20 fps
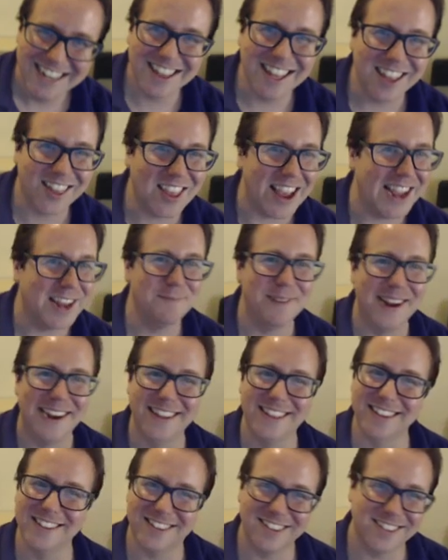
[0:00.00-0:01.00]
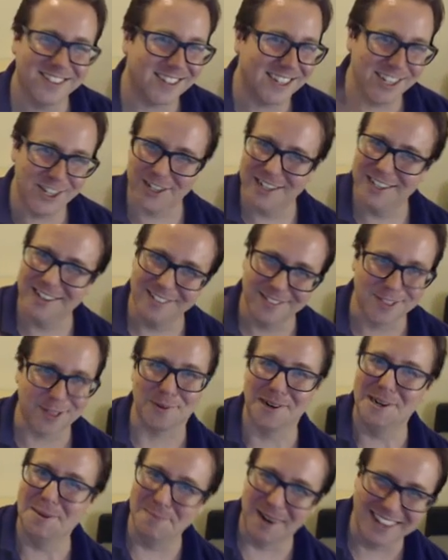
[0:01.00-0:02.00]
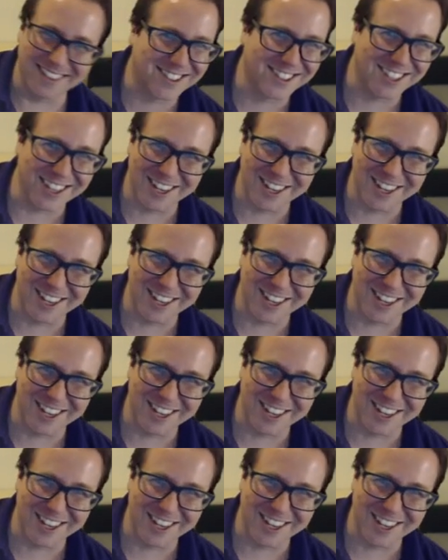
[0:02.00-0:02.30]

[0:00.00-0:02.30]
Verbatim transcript: that they had made this decision three months